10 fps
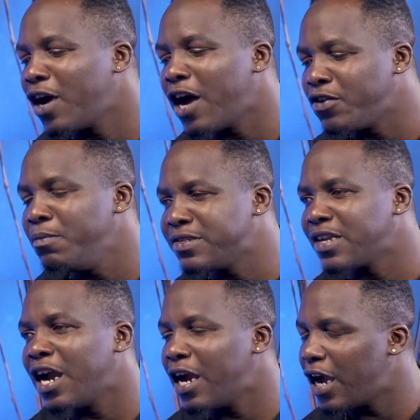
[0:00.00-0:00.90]
for having me,
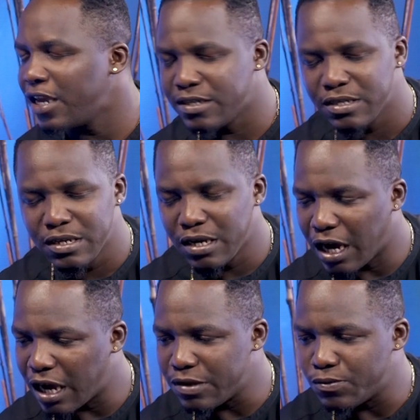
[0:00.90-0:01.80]
sir.
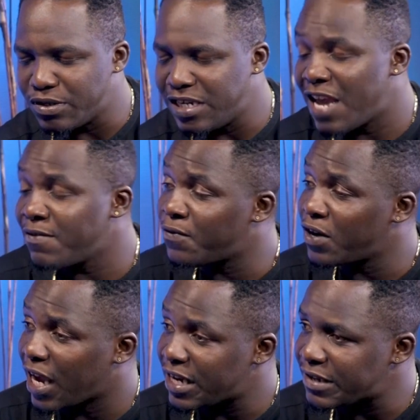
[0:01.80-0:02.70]
I will never
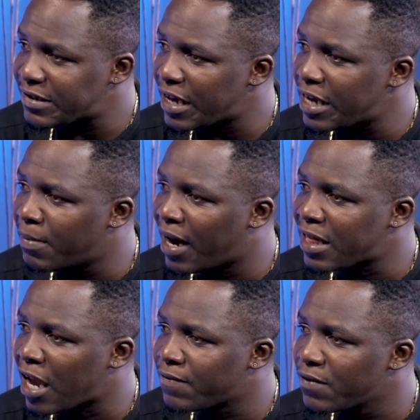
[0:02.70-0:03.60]
forget this day in my
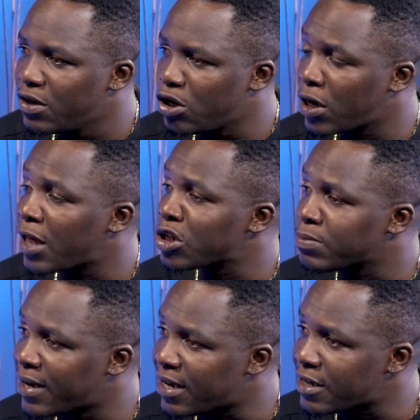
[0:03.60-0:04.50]
life. You know, I
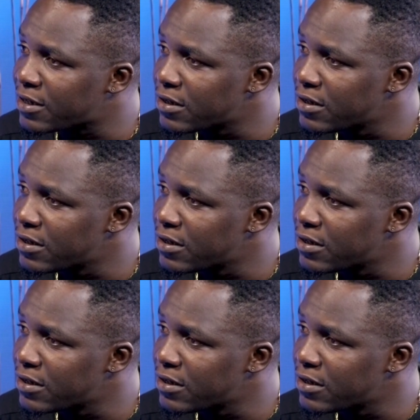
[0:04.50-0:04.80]
lost my dad.